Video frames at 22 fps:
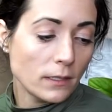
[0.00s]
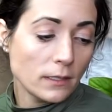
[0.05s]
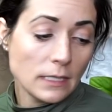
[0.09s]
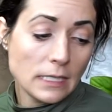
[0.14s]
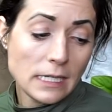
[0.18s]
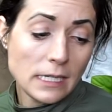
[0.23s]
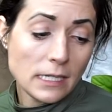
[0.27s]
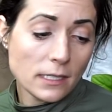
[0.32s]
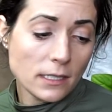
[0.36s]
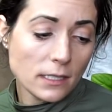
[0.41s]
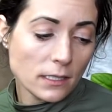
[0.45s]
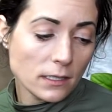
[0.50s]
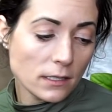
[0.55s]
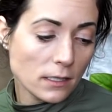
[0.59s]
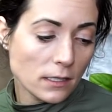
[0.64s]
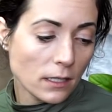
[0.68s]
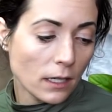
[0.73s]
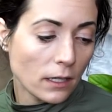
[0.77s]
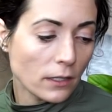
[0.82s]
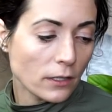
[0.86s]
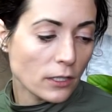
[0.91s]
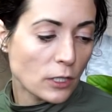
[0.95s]
decent
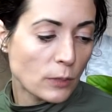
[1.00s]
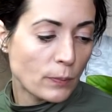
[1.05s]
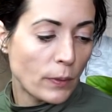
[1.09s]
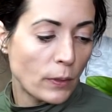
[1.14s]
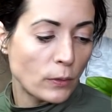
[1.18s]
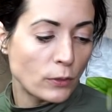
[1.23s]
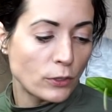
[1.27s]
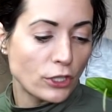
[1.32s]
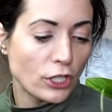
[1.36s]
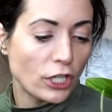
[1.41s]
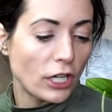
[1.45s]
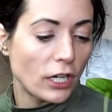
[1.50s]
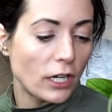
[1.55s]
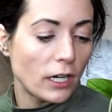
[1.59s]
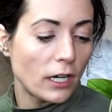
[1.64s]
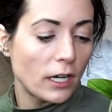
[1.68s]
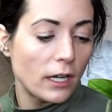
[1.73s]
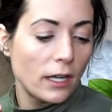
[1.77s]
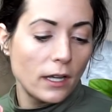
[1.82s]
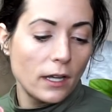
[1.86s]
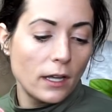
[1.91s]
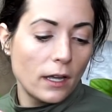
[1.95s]
sun
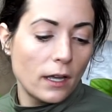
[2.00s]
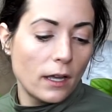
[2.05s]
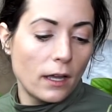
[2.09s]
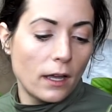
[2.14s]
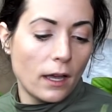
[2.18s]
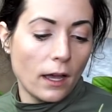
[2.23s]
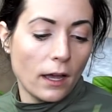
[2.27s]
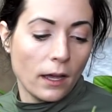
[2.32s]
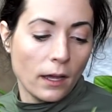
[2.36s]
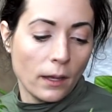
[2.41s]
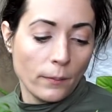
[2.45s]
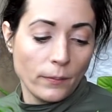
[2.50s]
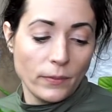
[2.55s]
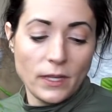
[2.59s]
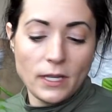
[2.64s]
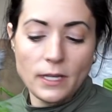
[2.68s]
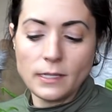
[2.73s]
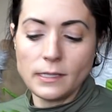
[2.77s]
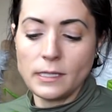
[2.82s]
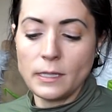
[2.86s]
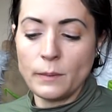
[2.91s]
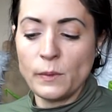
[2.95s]
exposure.
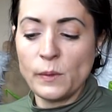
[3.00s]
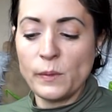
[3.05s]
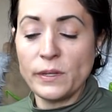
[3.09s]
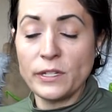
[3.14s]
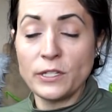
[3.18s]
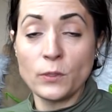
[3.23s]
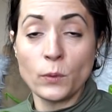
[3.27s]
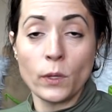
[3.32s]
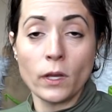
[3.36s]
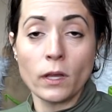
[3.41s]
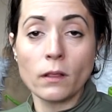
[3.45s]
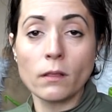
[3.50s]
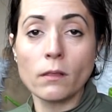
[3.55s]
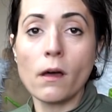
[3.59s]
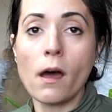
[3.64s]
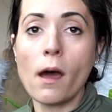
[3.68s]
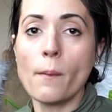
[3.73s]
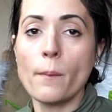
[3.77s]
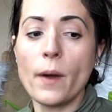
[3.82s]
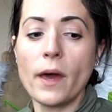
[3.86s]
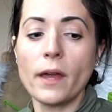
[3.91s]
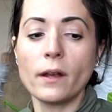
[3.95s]
These seem to be doing a
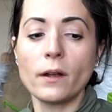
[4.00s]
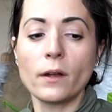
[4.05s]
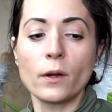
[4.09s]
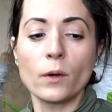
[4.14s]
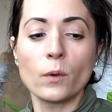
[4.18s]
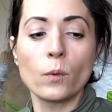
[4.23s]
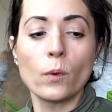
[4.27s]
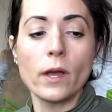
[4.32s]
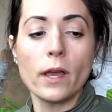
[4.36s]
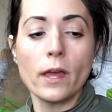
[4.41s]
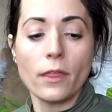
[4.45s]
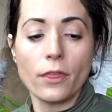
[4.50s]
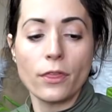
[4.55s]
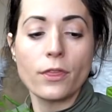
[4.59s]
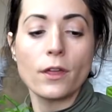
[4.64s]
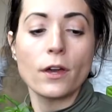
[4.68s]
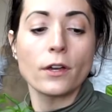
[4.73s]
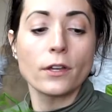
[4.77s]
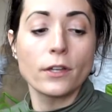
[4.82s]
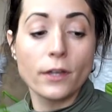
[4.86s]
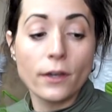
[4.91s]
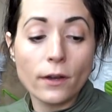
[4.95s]
lot better with
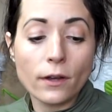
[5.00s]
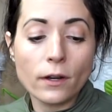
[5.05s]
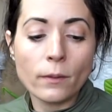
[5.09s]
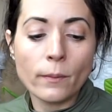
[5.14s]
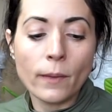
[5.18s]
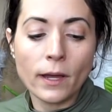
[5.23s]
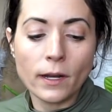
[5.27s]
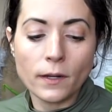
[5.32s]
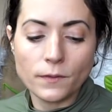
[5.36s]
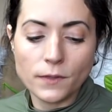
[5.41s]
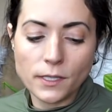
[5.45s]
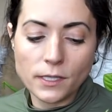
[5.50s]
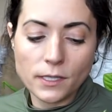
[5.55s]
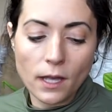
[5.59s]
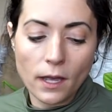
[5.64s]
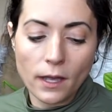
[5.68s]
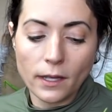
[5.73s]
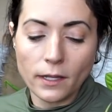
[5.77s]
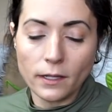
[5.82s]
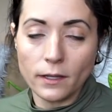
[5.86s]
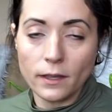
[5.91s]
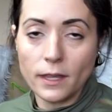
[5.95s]
a good amount of
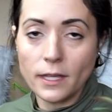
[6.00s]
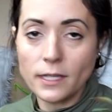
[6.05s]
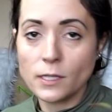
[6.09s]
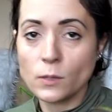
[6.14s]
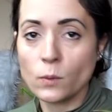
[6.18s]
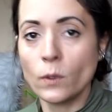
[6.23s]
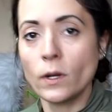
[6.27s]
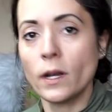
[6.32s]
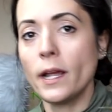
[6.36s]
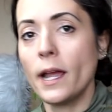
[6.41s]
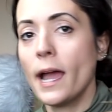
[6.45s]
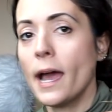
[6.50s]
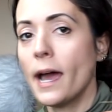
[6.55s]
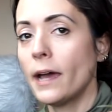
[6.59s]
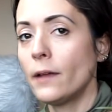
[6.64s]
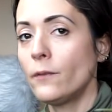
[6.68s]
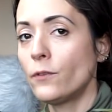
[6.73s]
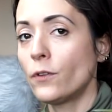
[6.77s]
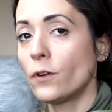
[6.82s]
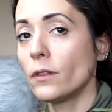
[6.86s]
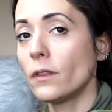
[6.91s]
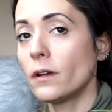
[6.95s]
sun. This one I
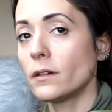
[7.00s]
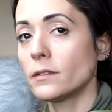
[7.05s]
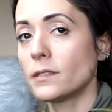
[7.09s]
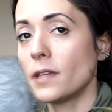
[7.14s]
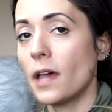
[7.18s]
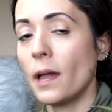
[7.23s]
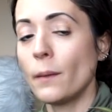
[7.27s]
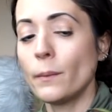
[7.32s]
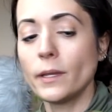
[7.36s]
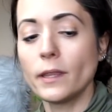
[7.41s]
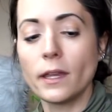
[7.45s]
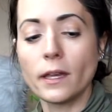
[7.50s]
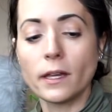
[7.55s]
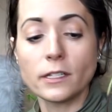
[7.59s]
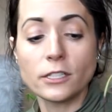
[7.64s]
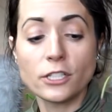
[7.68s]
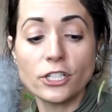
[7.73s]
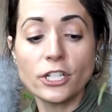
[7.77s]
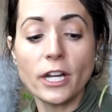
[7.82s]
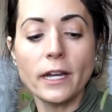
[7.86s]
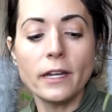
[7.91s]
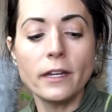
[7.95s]
had for a long time in like a
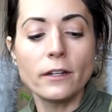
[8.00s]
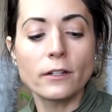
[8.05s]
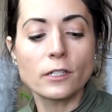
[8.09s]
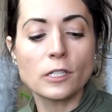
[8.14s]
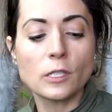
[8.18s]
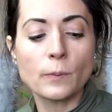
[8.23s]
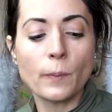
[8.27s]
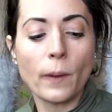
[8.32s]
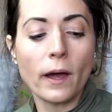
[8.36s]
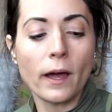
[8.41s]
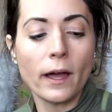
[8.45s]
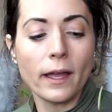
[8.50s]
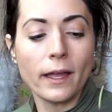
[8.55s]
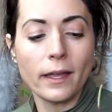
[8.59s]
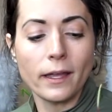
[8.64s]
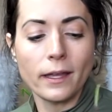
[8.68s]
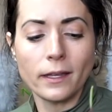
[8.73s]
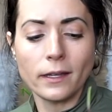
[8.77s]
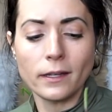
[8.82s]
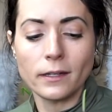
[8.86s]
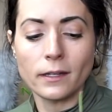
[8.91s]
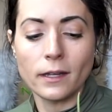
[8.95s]
shadier spot,
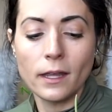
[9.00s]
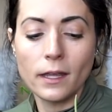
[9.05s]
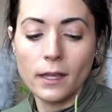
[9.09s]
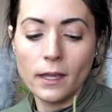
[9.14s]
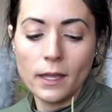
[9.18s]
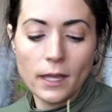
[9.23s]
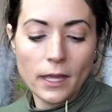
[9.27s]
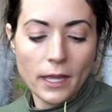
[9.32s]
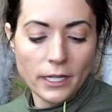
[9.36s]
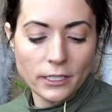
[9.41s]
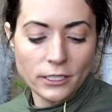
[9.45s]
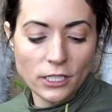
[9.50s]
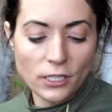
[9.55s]
and it